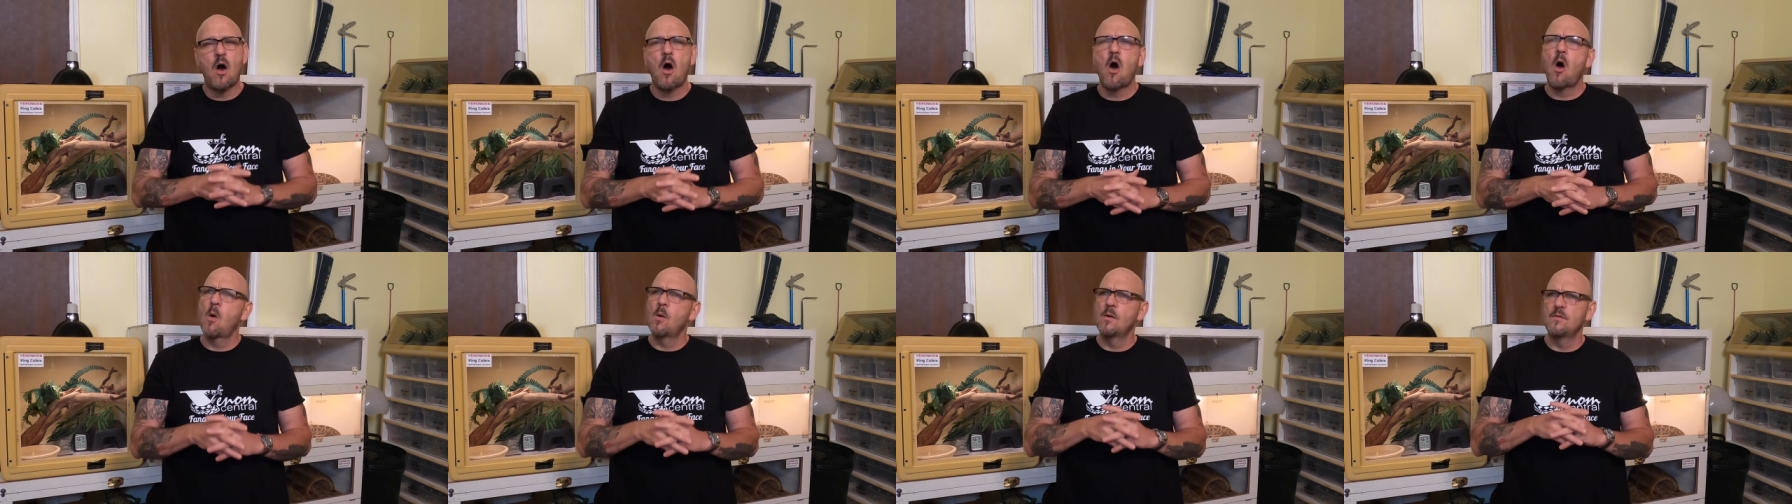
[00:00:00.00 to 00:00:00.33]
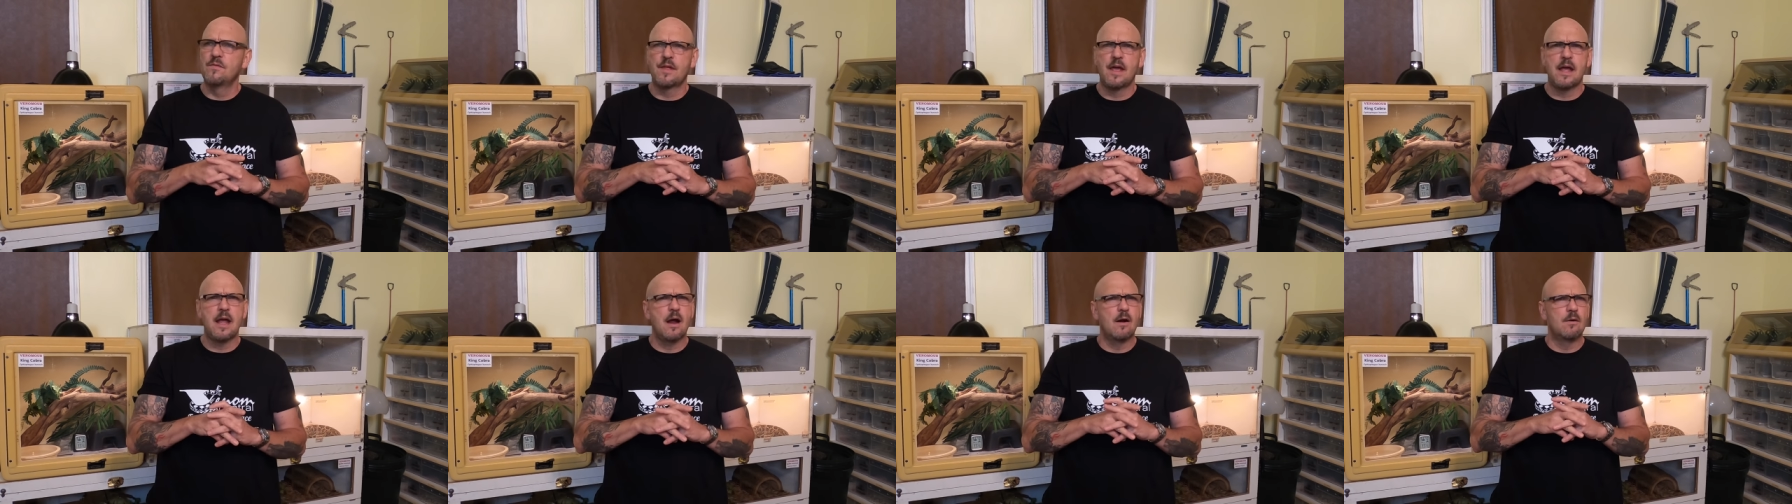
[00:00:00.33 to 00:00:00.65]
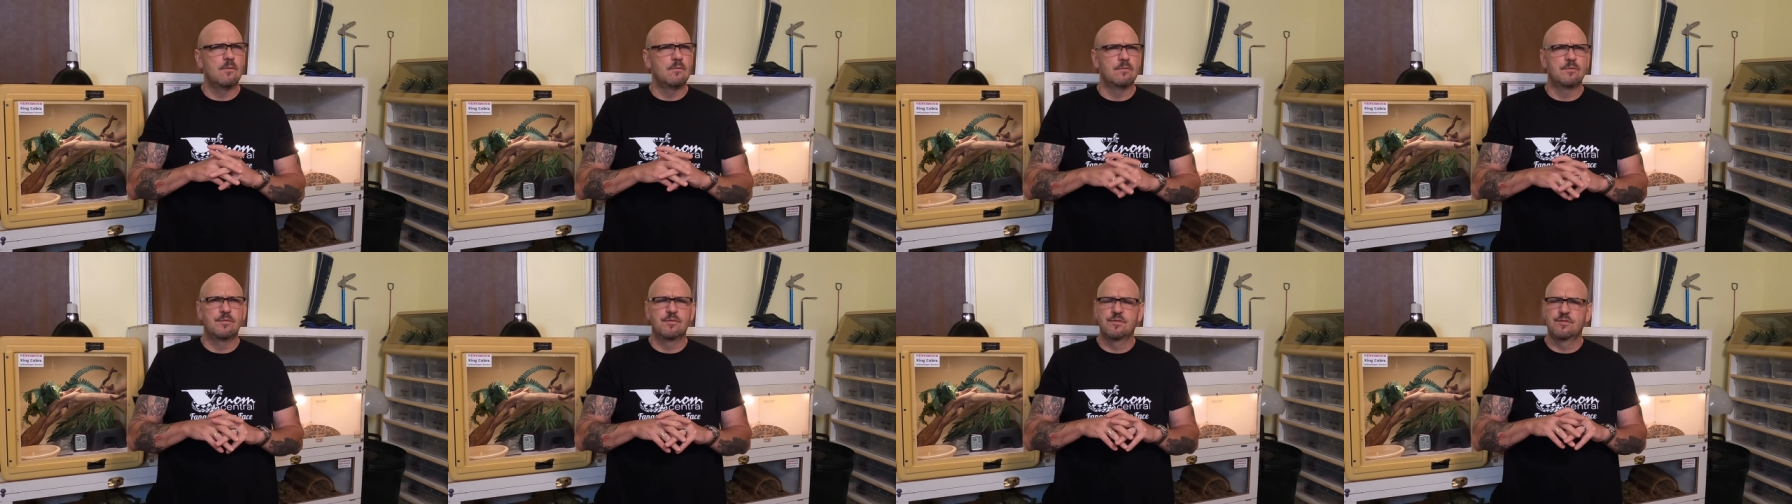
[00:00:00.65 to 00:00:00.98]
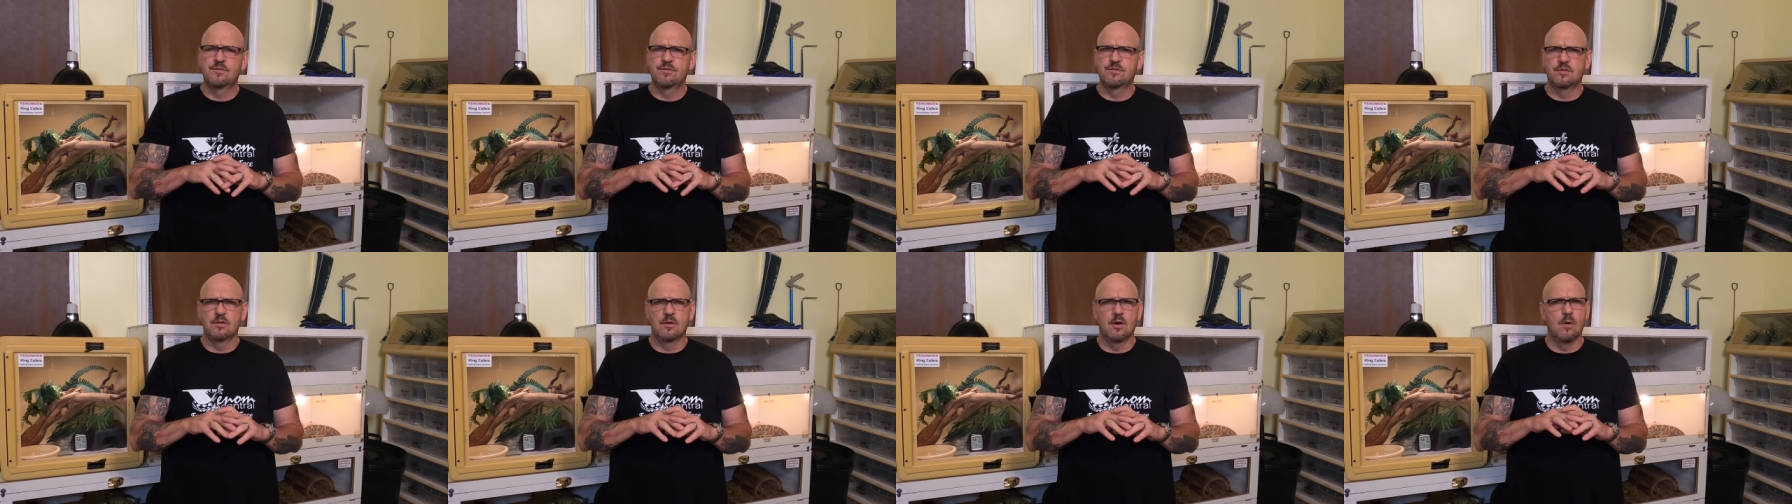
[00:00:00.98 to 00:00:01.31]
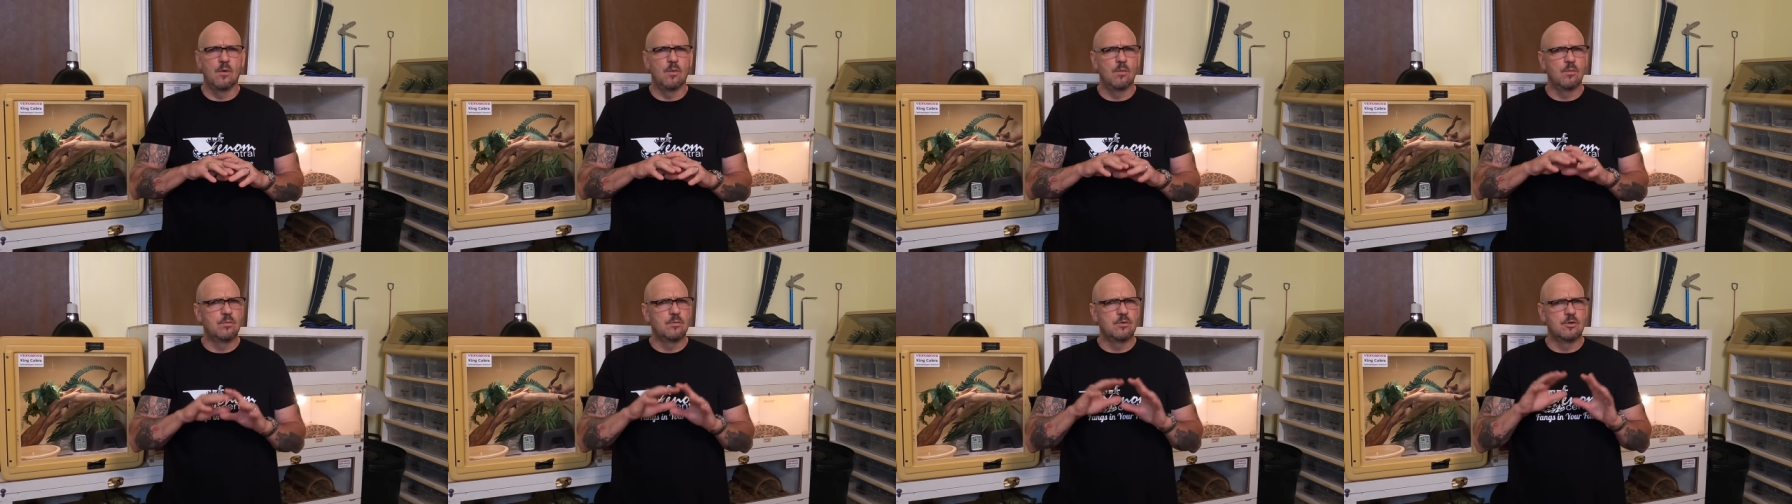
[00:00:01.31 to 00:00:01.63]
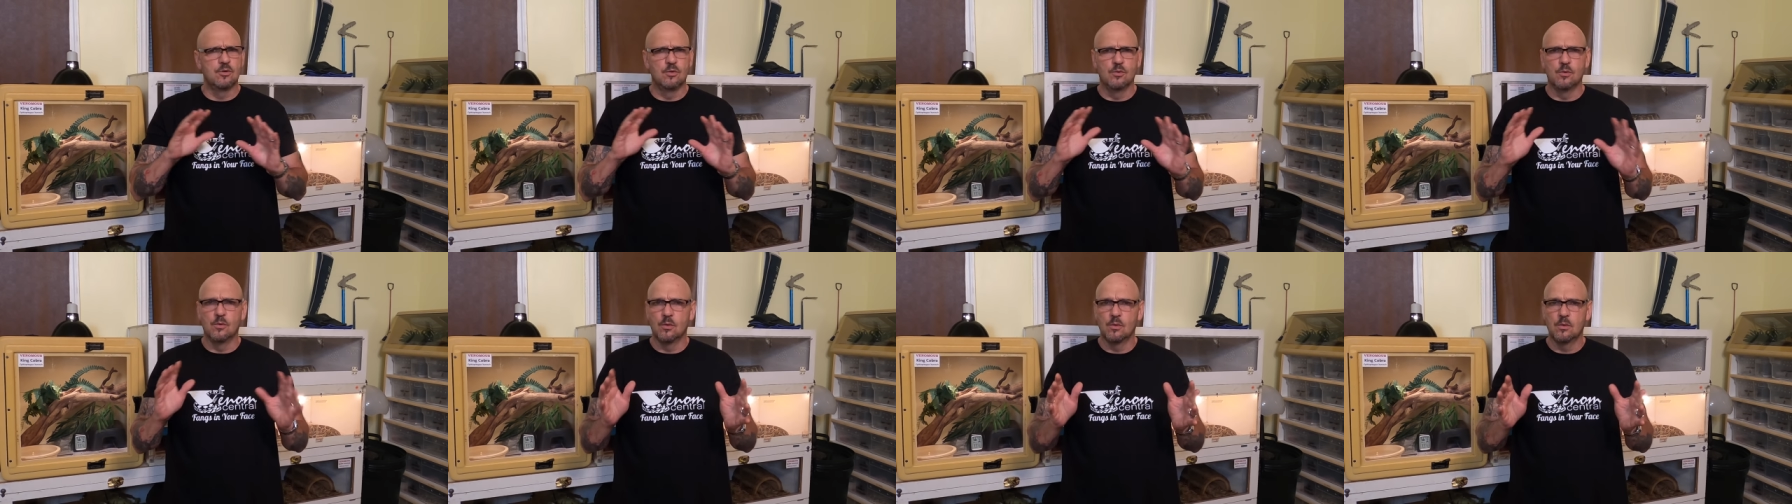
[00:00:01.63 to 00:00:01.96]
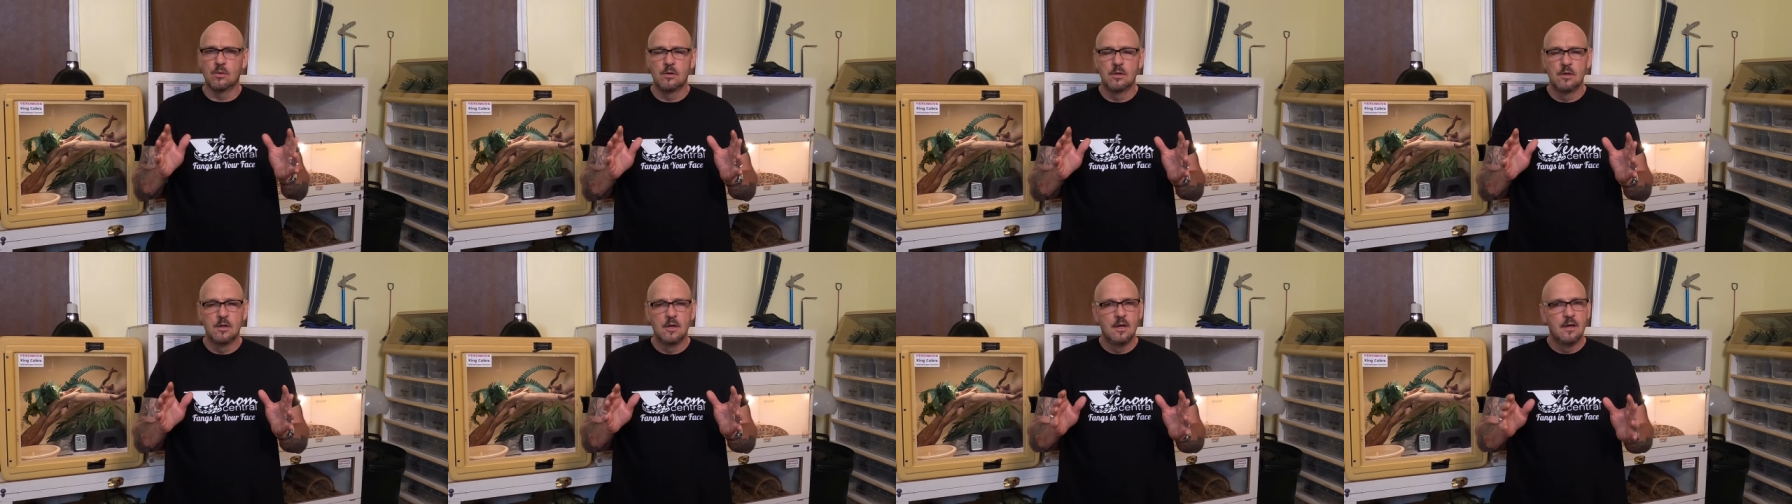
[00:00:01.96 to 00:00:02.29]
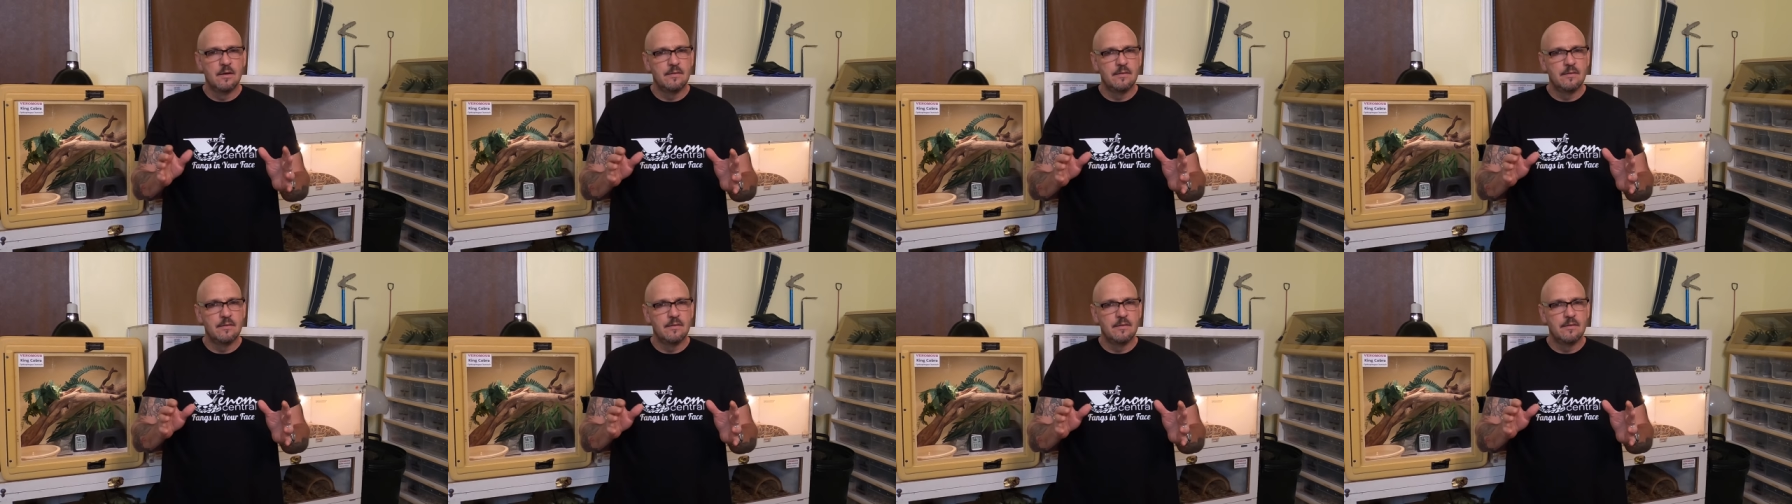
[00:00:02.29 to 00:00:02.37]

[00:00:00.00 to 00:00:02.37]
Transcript: Oh, and they are so cool.